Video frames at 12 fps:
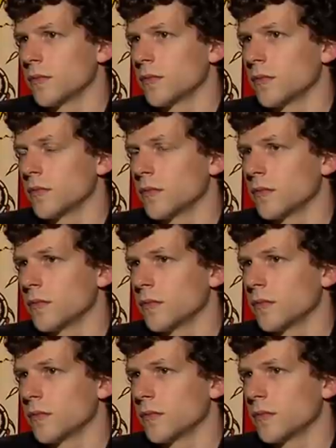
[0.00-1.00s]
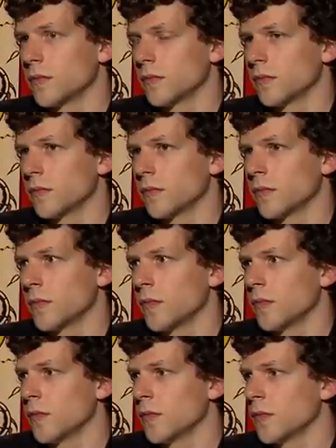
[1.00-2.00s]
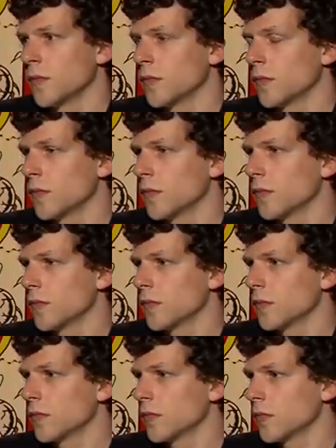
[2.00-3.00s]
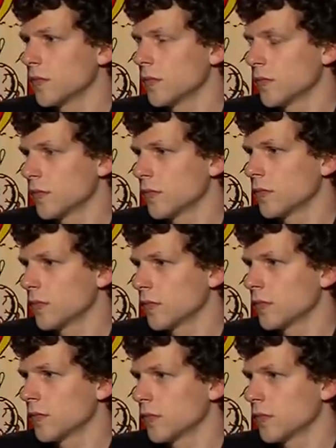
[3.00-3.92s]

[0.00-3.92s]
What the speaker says: (not speaking)